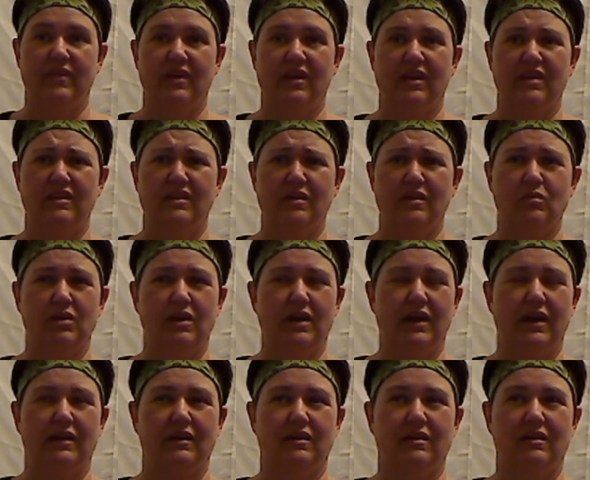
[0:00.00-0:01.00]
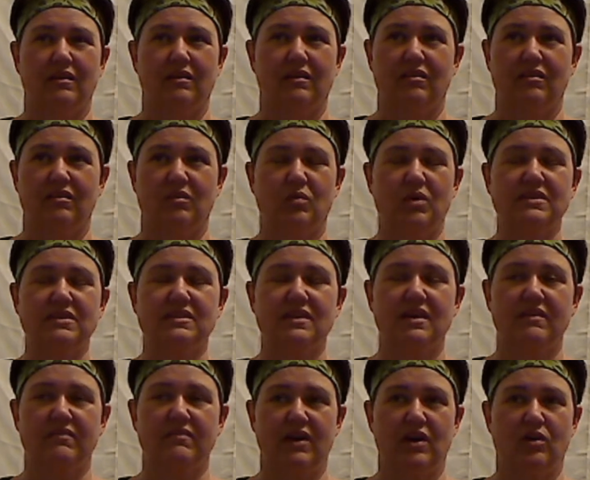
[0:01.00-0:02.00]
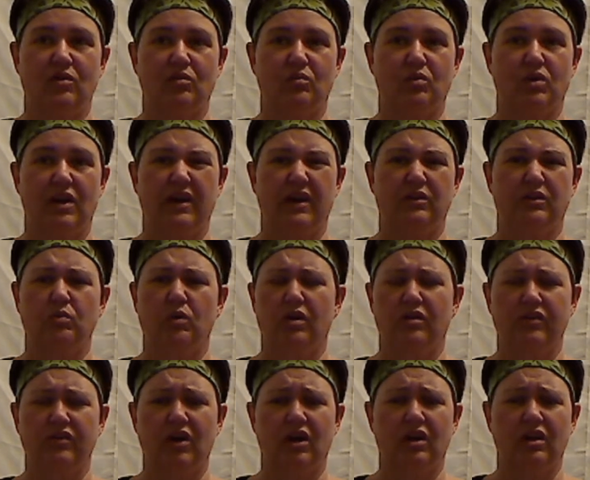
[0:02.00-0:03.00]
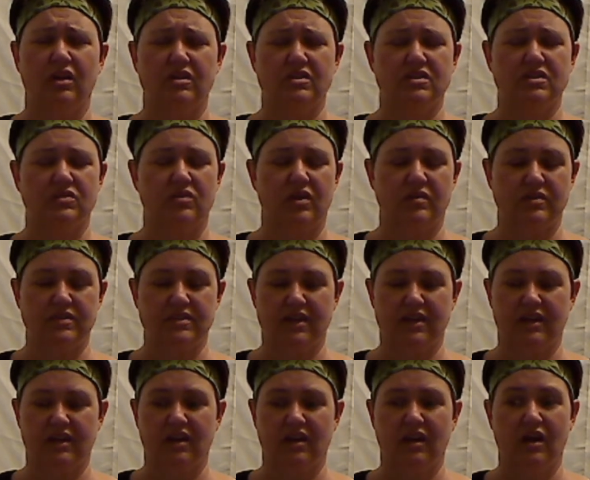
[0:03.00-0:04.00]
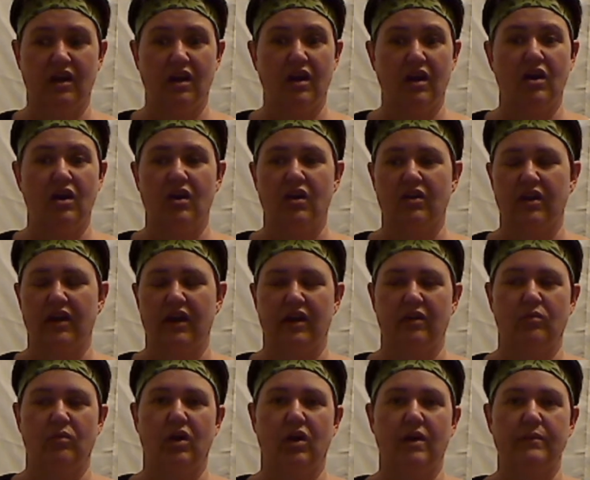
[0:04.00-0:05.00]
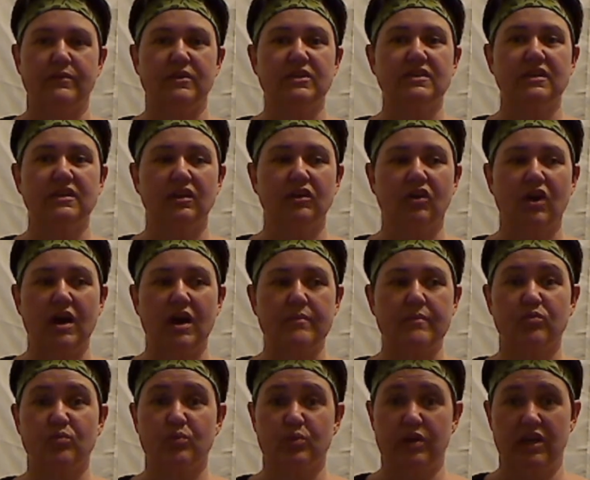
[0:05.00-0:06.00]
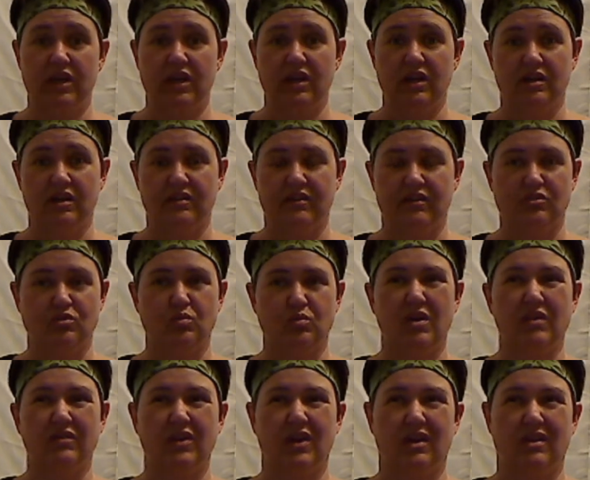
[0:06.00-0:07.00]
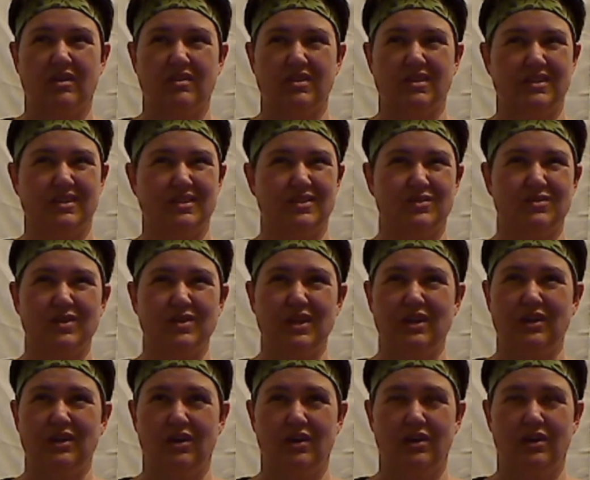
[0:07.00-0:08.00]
they were like, the ones I found were like $12. So I was like, alright, well, I'm just going to grab 3. They're $12. It's $30,